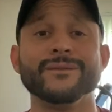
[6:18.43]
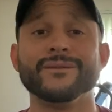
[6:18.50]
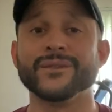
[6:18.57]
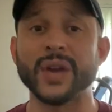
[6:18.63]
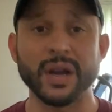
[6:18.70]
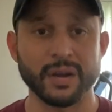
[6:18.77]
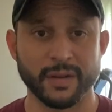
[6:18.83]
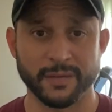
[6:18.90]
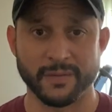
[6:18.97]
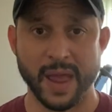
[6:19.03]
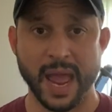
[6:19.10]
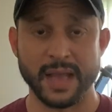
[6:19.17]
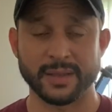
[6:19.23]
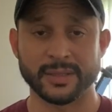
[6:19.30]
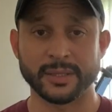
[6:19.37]
very
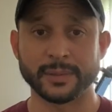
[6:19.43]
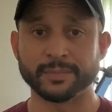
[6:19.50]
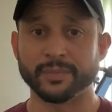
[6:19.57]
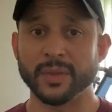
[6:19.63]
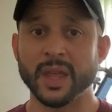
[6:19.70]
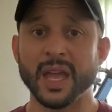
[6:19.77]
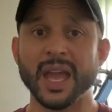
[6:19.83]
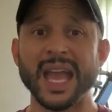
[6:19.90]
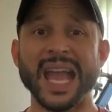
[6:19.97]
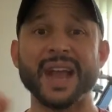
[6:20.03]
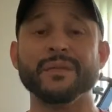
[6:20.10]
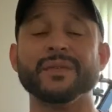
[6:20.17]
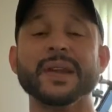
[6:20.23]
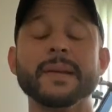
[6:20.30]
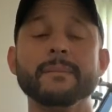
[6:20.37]
fast.
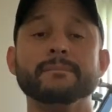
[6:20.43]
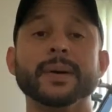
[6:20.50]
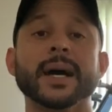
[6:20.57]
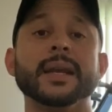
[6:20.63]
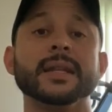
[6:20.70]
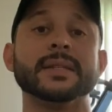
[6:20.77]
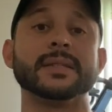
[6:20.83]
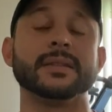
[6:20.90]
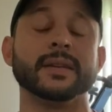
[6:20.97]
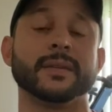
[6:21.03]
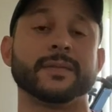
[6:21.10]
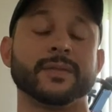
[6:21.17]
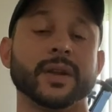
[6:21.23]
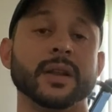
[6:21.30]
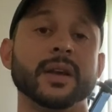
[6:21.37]
Everybody's
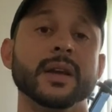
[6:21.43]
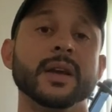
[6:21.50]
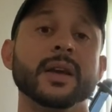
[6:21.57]
different.